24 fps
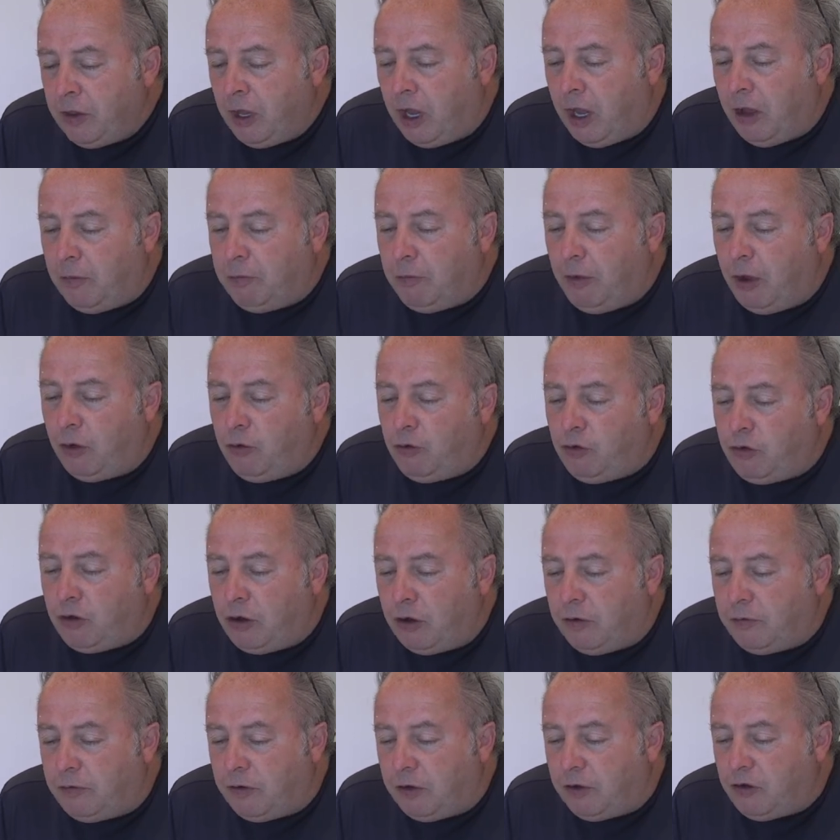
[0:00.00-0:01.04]
And most
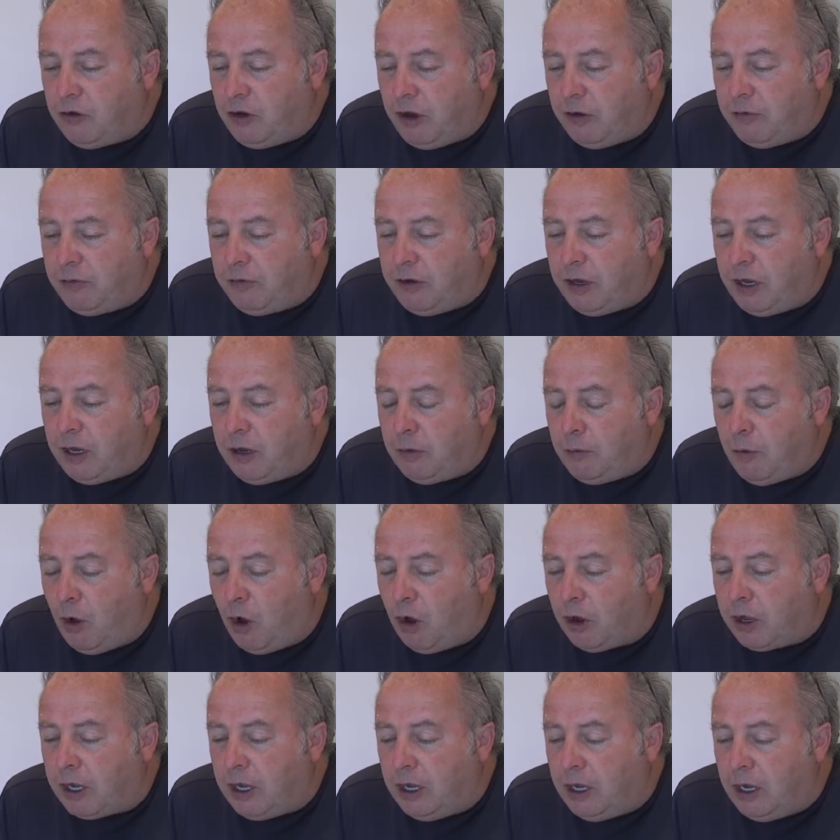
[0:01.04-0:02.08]
of the shift in the
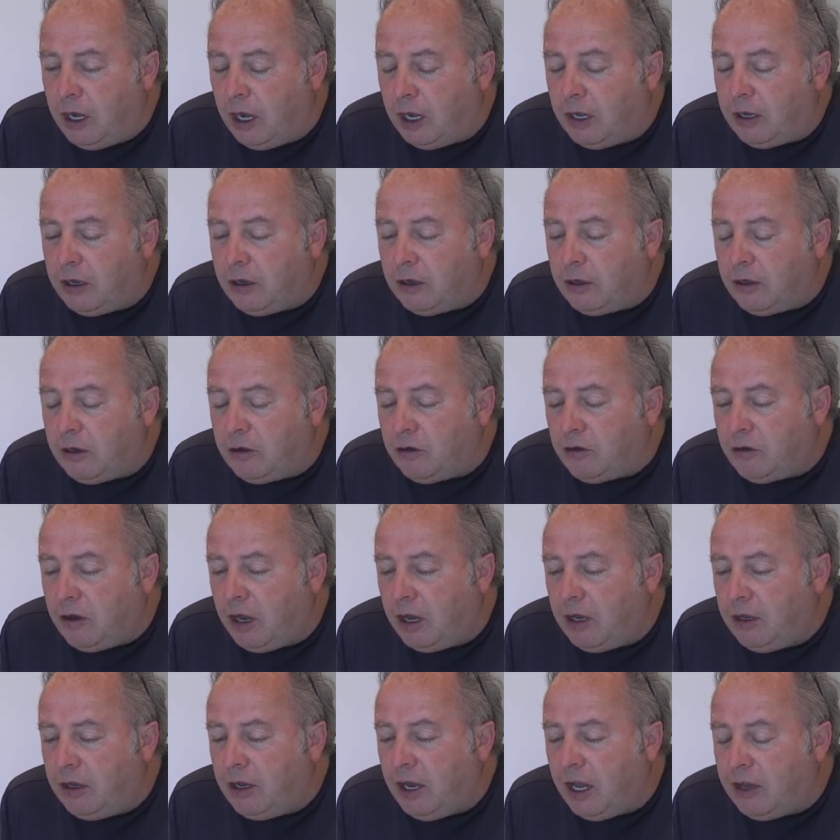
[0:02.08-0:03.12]
market in London, because
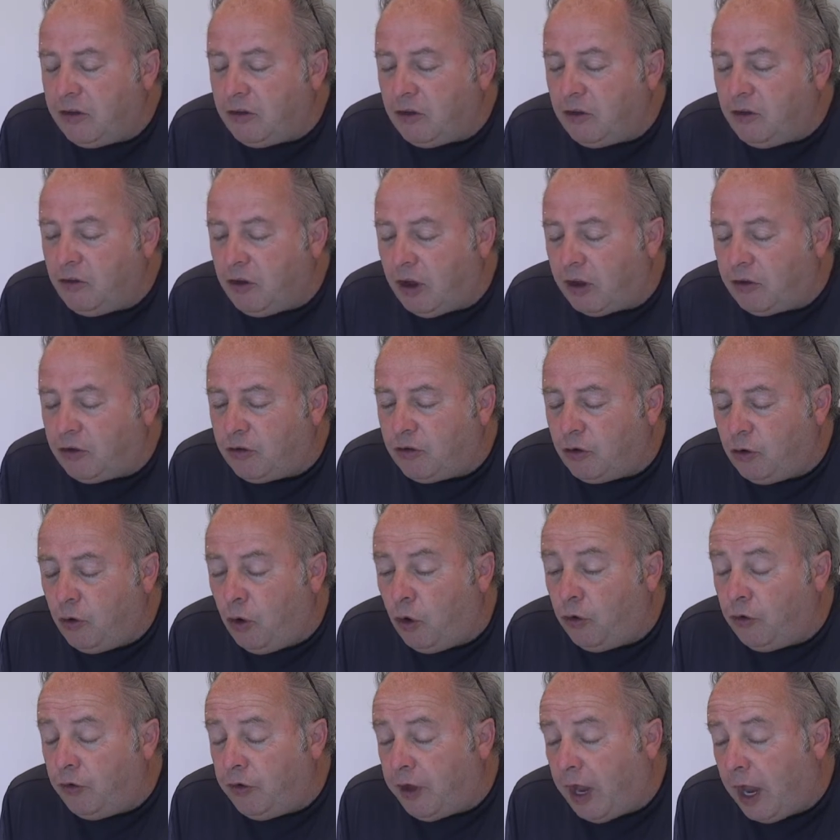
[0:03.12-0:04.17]
London hasn't just
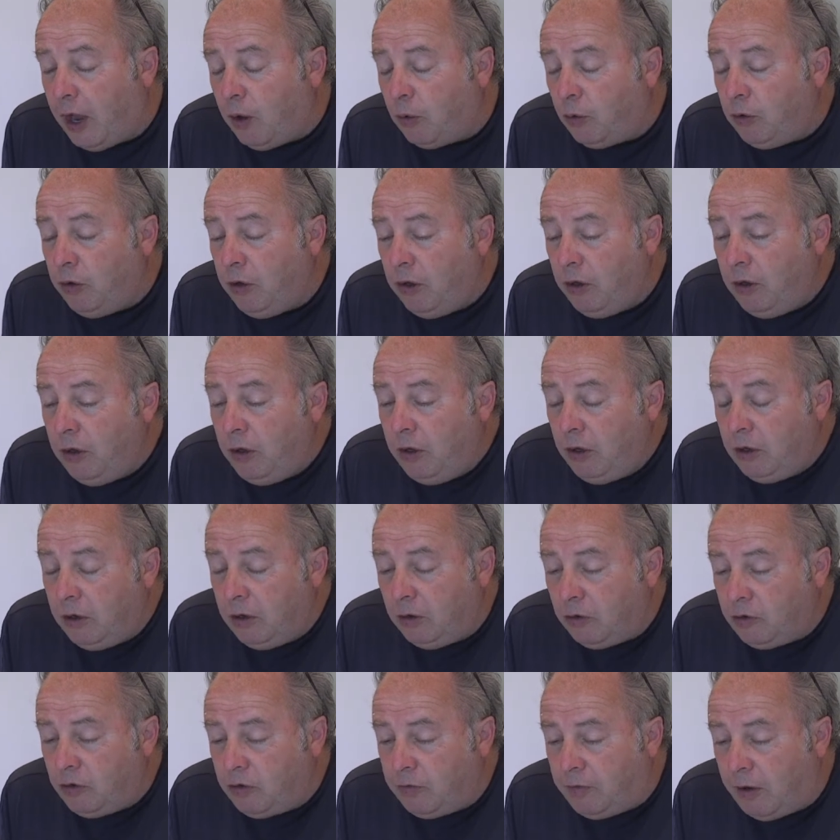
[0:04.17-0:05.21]
gone down,
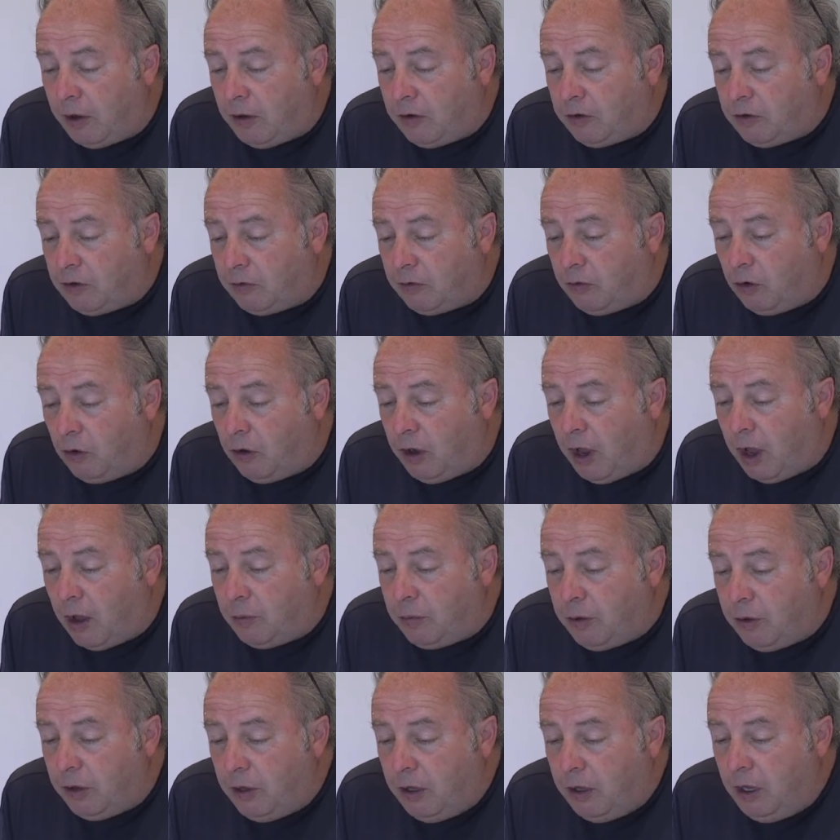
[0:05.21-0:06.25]
lots of areas have gone up.
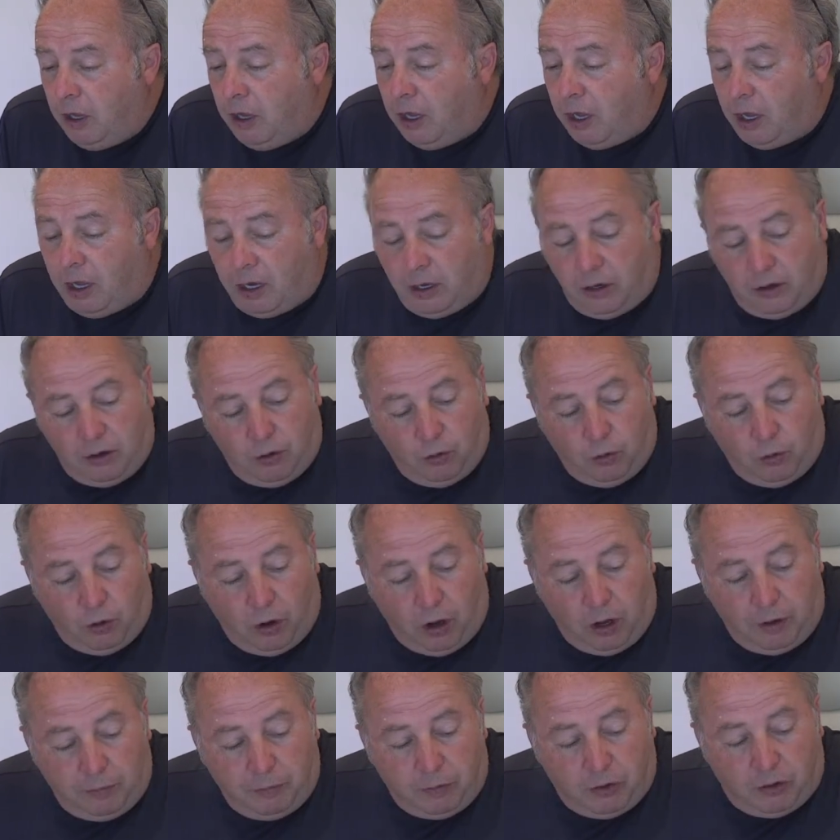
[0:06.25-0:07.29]
And all
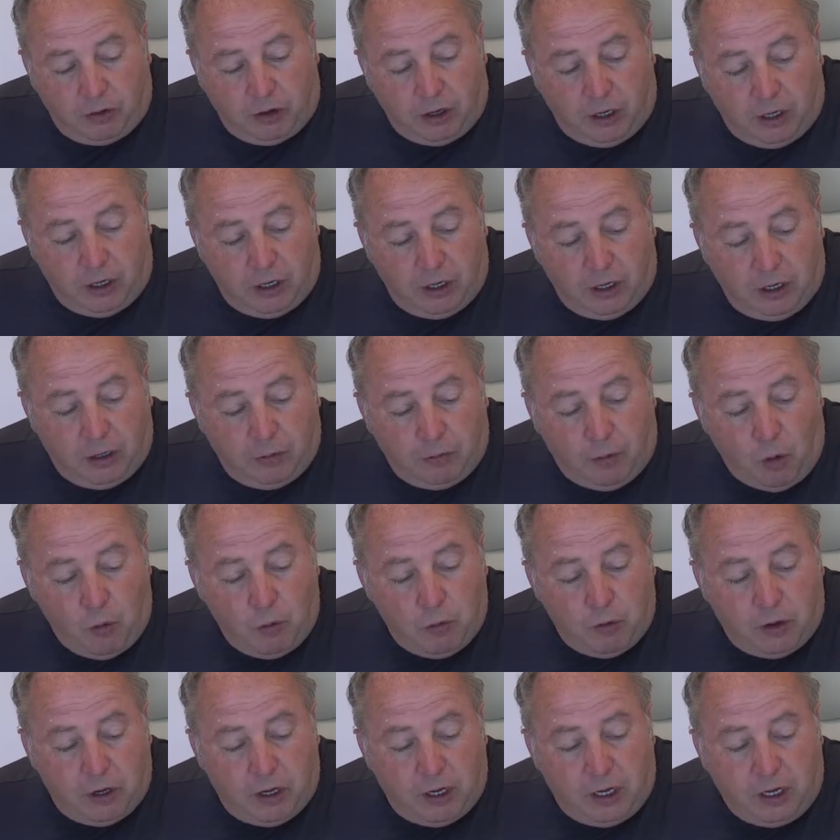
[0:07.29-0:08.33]
I'm seeing at the
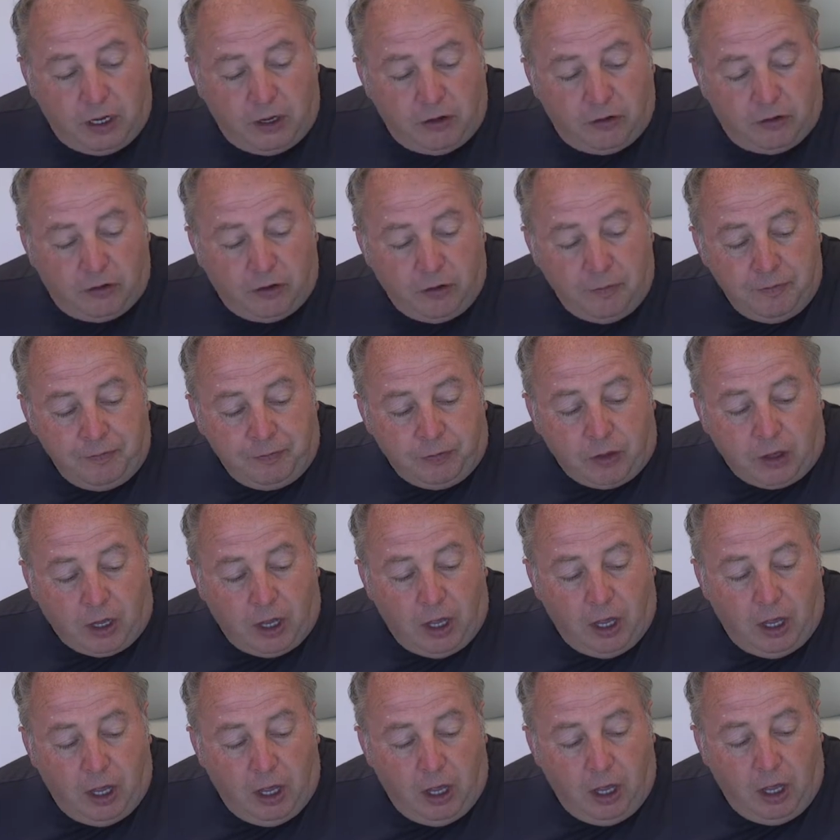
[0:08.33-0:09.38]
moment is
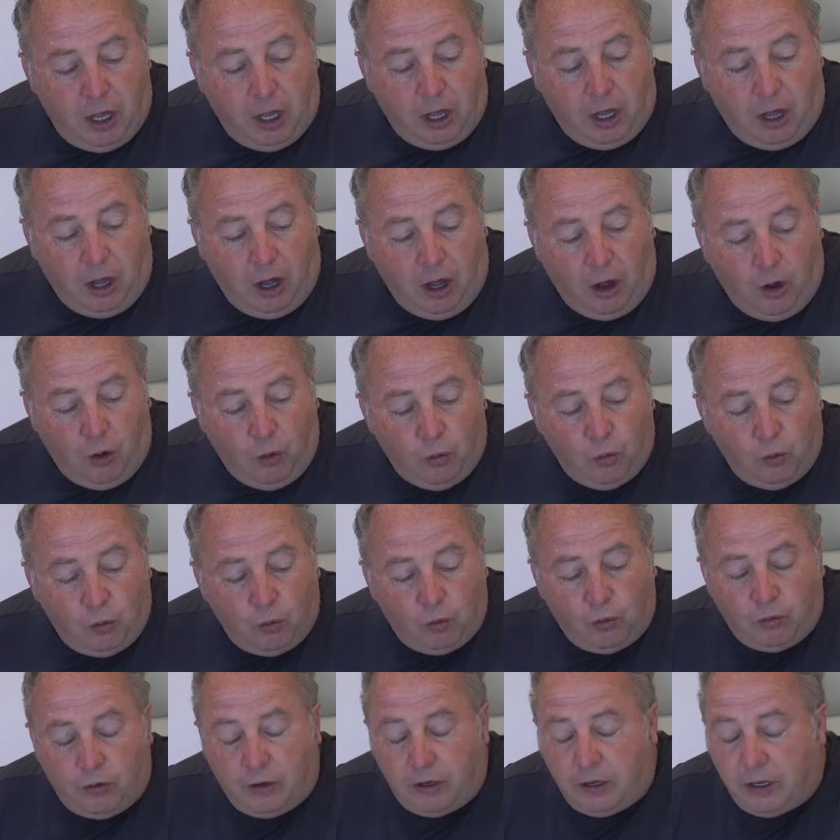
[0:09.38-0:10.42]
a
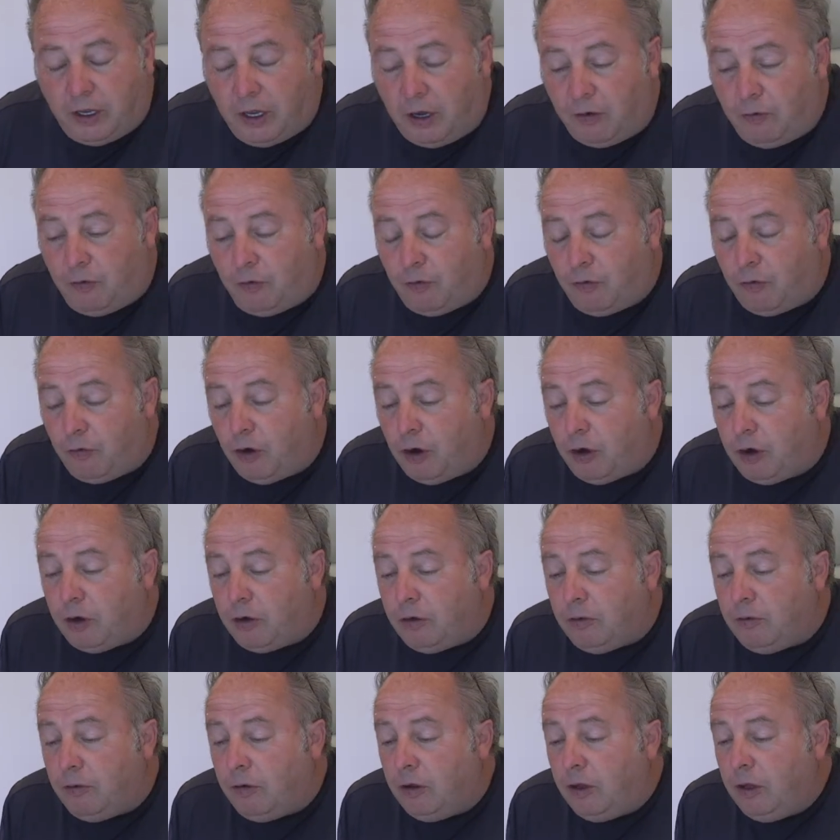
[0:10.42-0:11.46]
whole
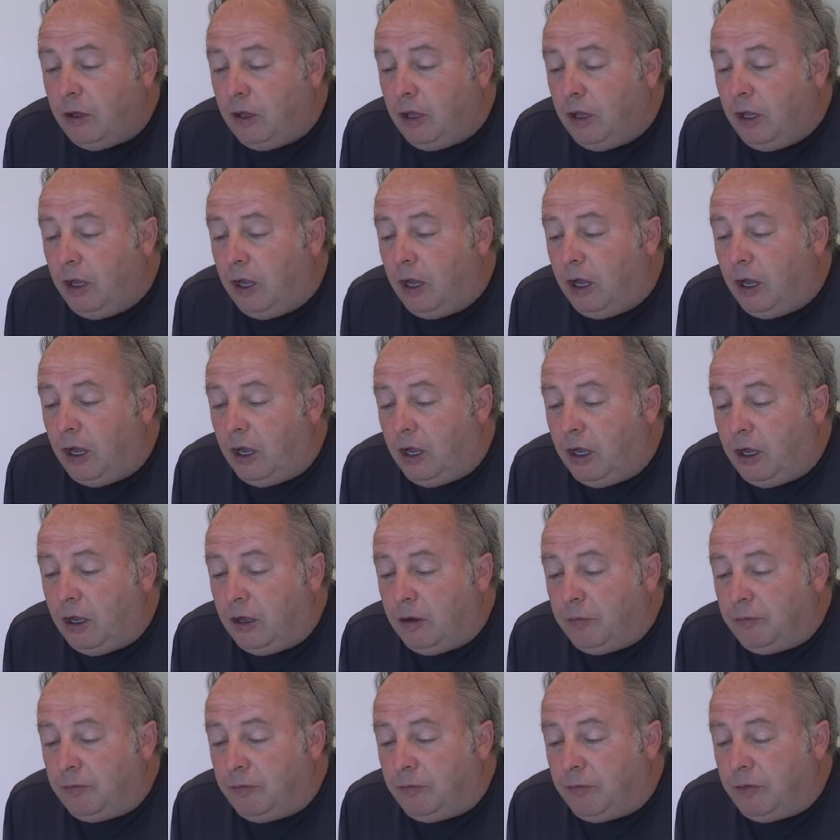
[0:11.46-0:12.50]
different,
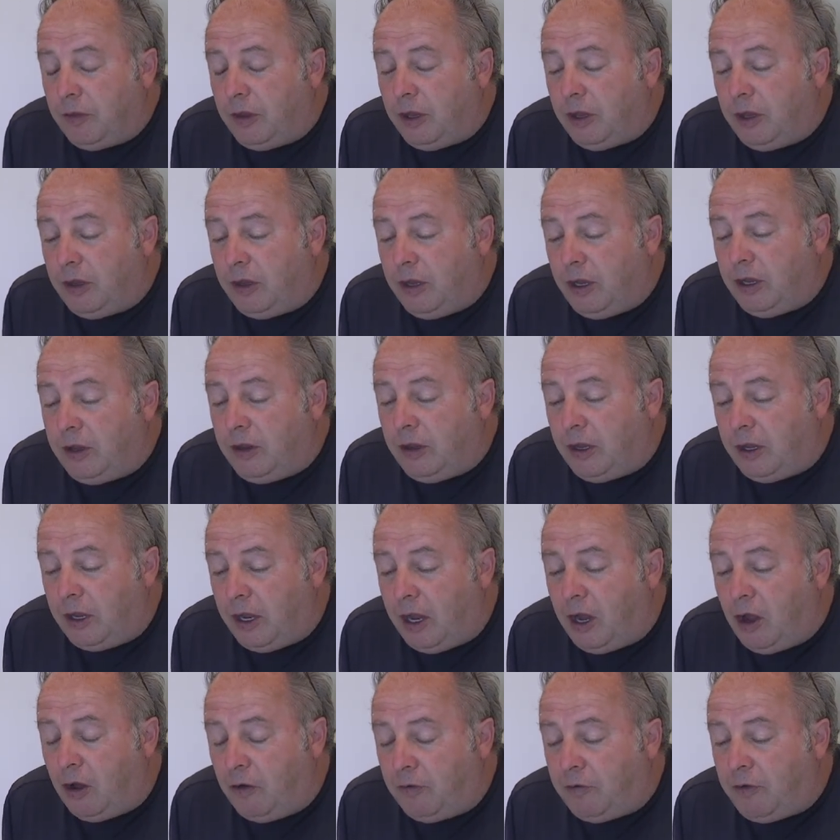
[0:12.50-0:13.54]
that they are